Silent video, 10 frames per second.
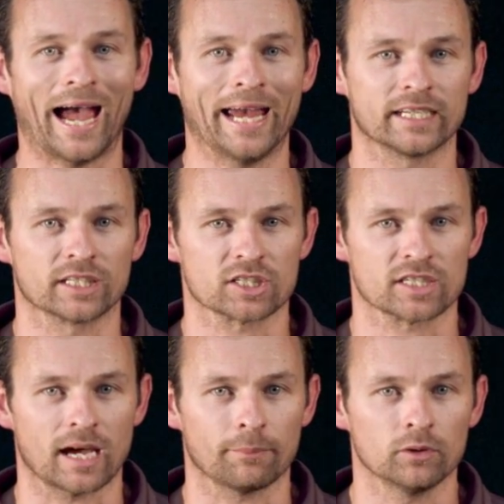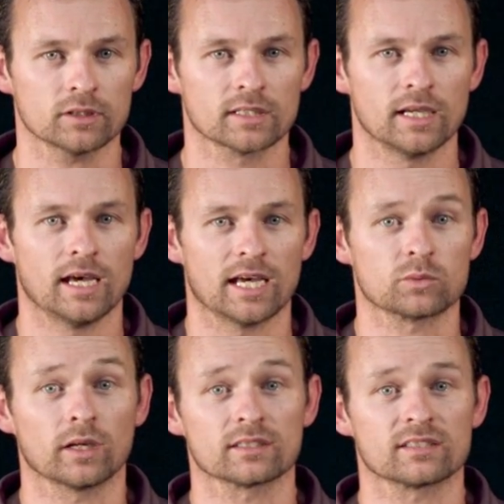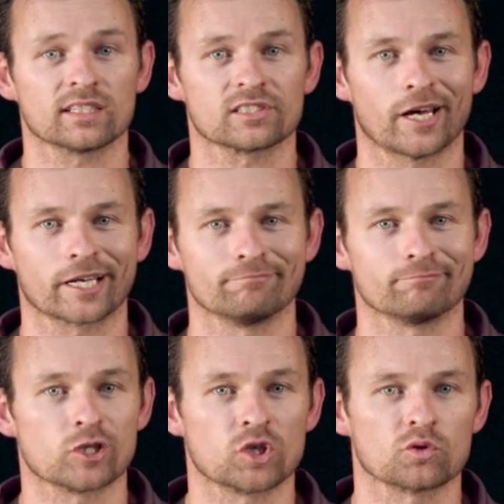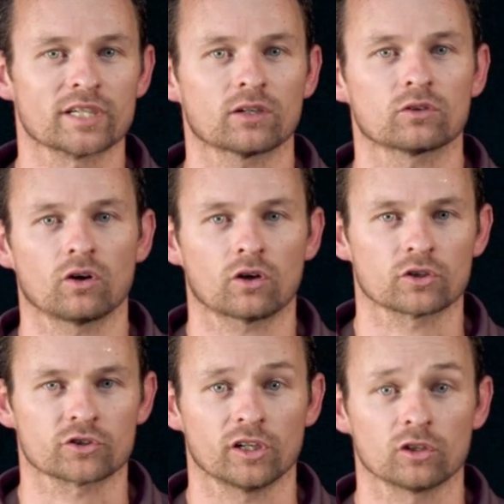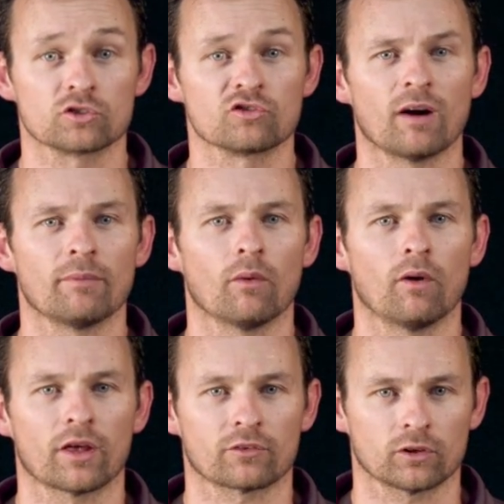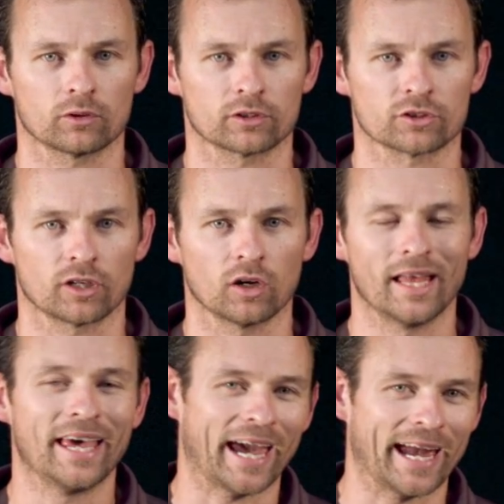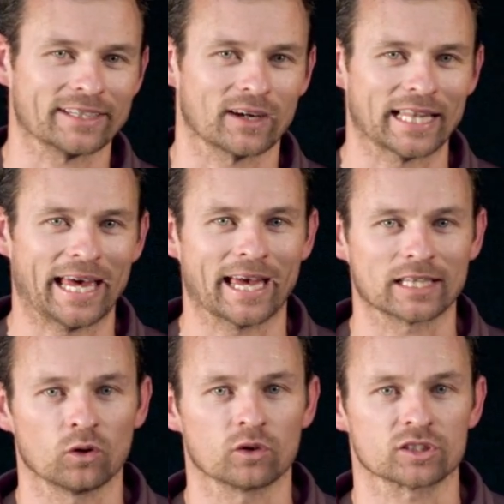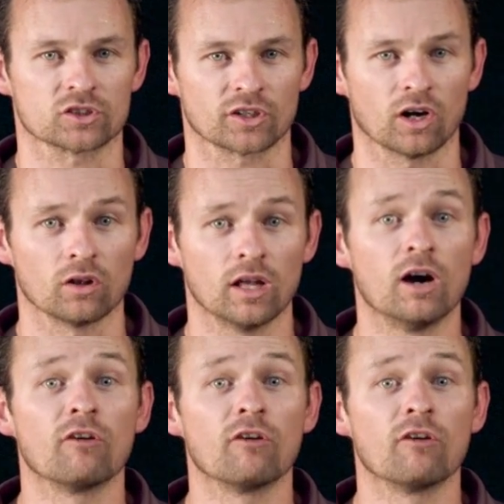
8 ignition outputs, as well as things like dual channel knock control, drive-by-wire throttle control, anti-lag launch control,